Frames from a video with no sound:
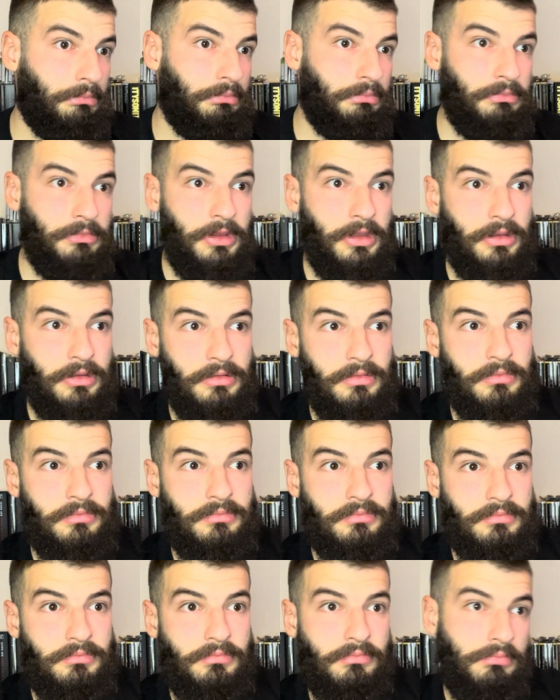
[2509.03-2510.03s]
Yeah.
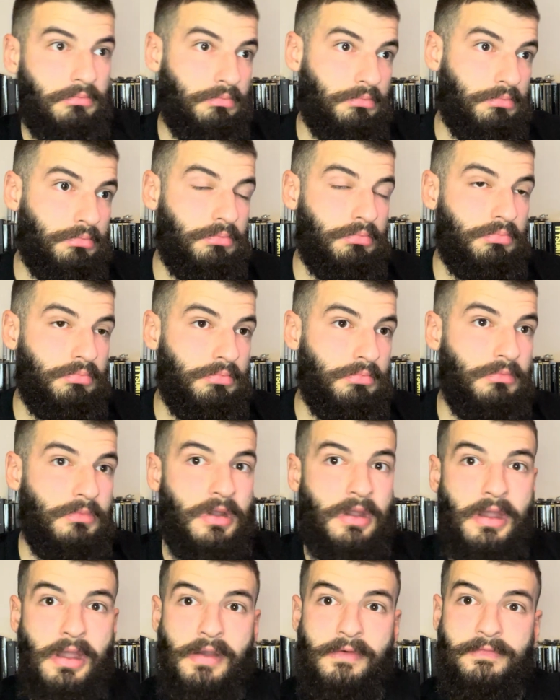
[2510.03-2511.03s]

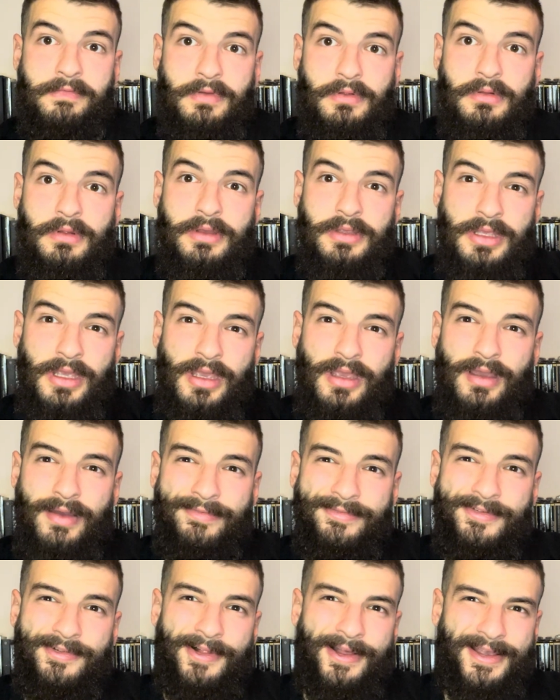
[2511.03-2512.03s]
I feel
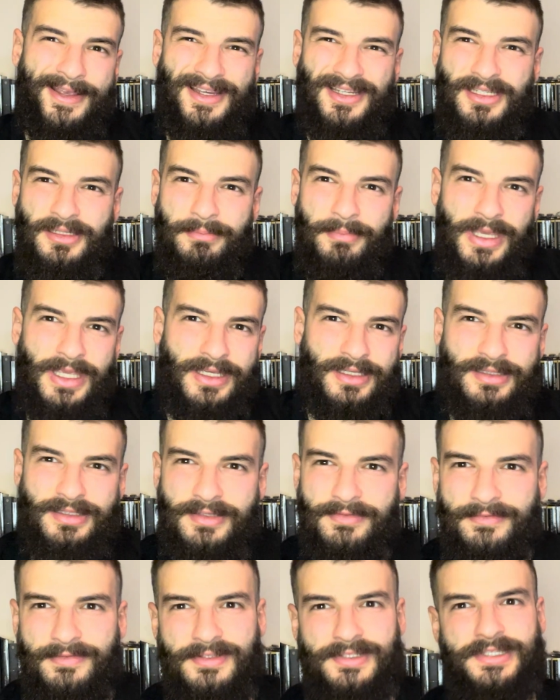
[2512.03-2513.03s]
like I can make a
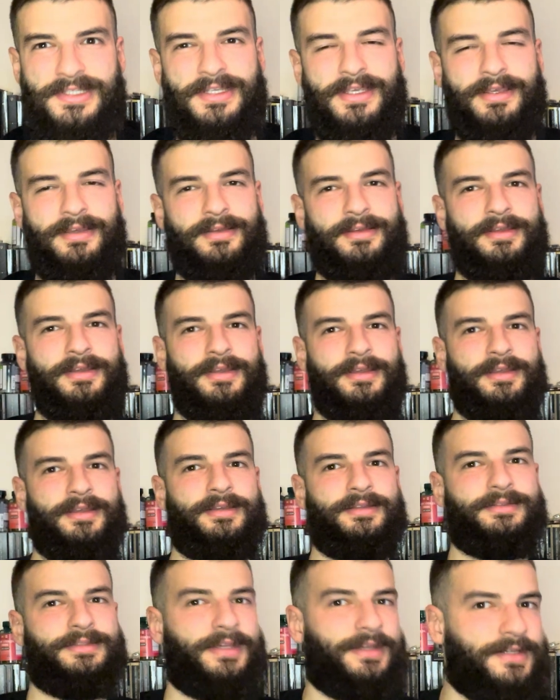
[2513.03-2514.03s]
difference here.
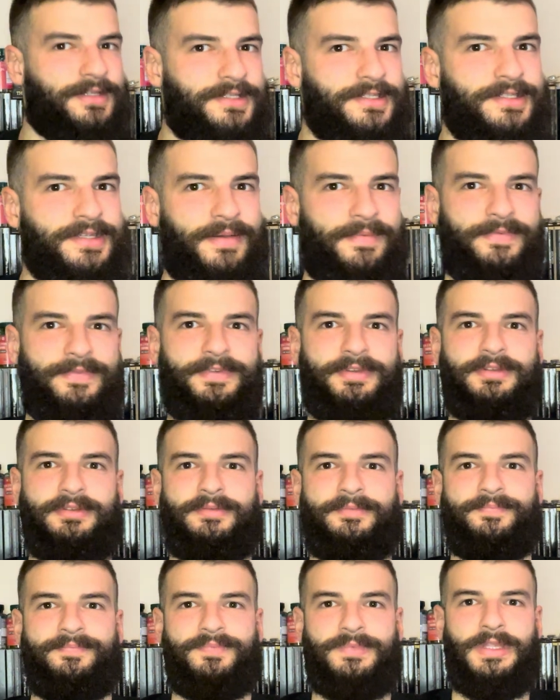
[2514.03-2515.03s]
There is something.
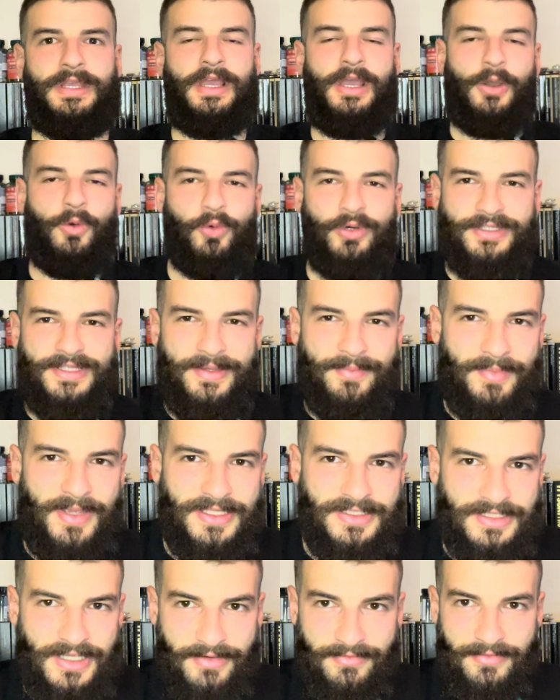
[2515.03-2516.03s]
Were there
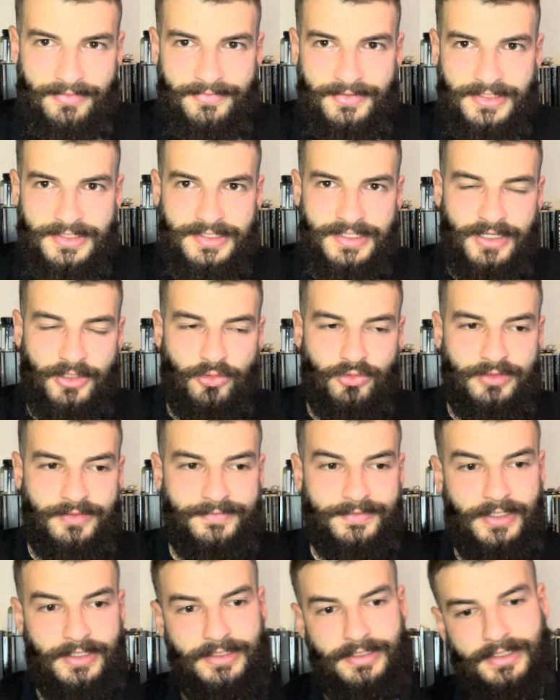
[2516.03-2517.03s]
many other things that I could have
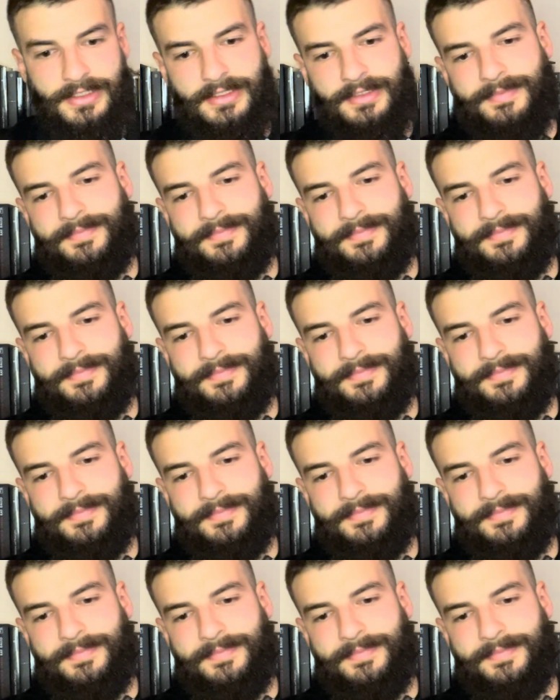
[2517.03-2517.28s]
done? Yeah.